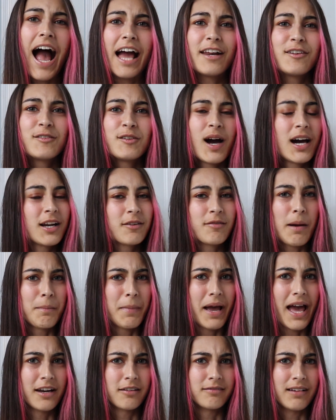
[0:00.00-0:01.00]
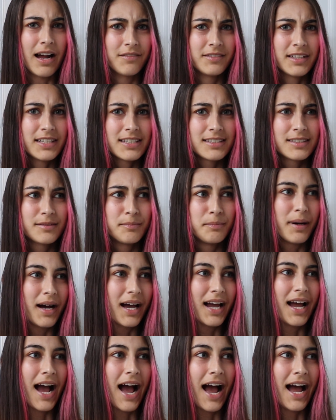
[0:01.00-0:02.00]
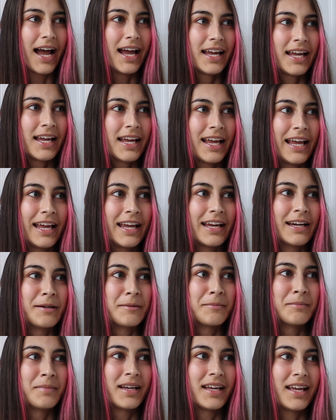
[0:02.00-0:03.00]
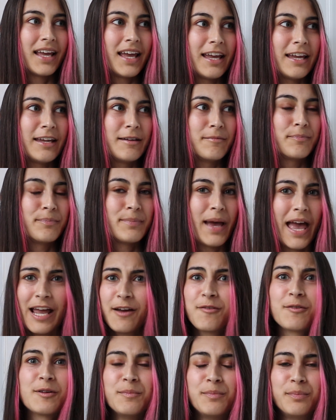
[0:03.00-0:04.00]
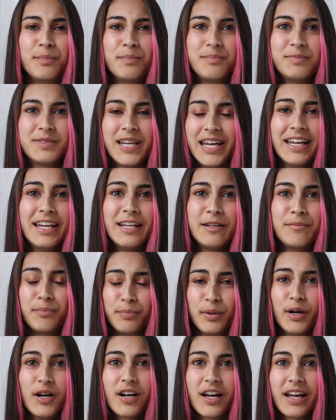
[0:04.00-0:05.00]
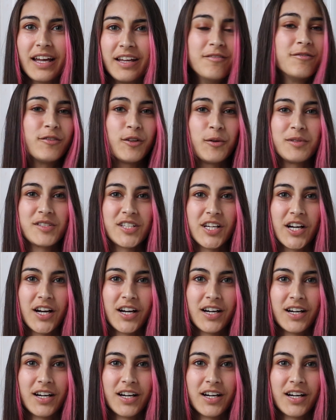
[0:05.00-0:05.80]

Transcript: I don't know how to wrap my head around this, but I am a PenguinTeen book influencer.